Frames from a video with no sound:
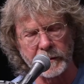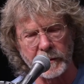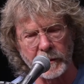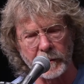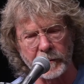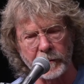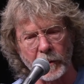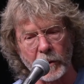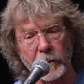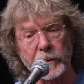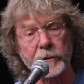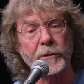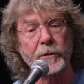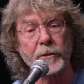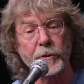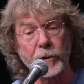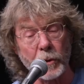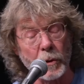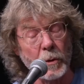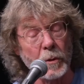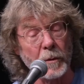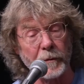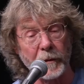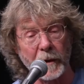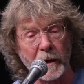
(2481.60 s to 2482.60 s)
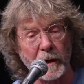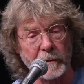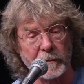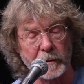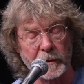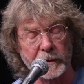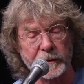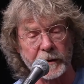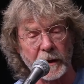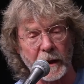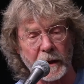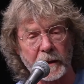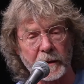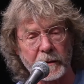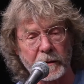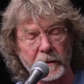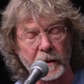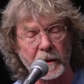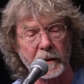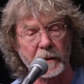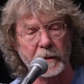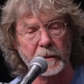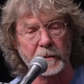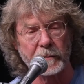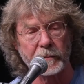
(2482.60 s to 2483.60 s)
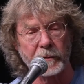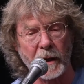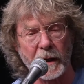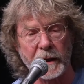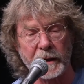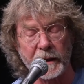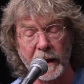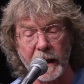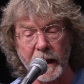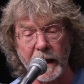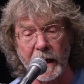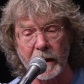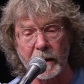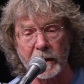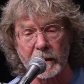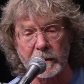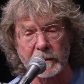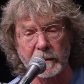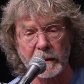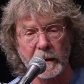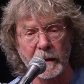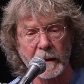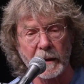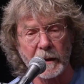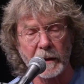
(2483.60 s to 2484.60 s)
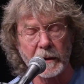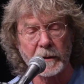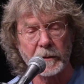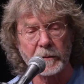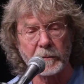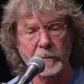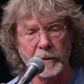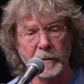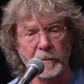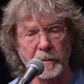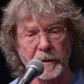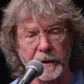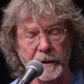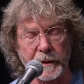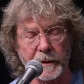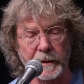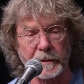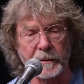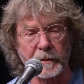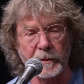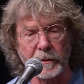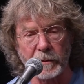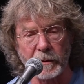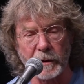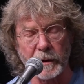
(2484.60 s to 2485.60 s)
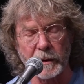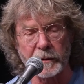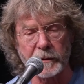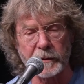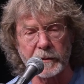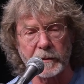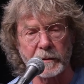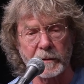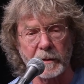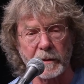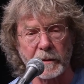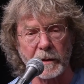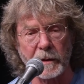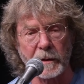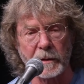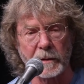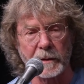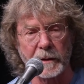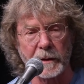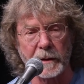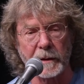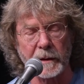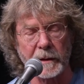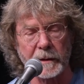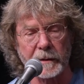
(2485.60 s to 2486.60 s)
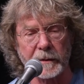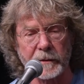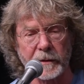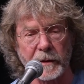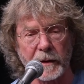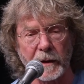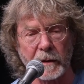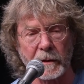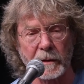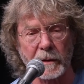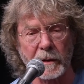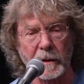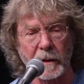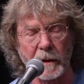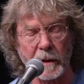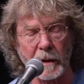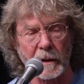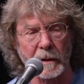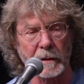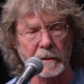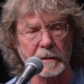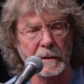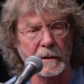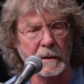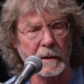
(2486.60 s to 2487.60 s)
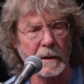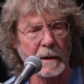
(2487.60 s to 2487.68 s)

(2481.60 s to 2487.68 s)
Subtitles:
first two favorites I can think of right now would be Chris Thiele and Sierra Hull.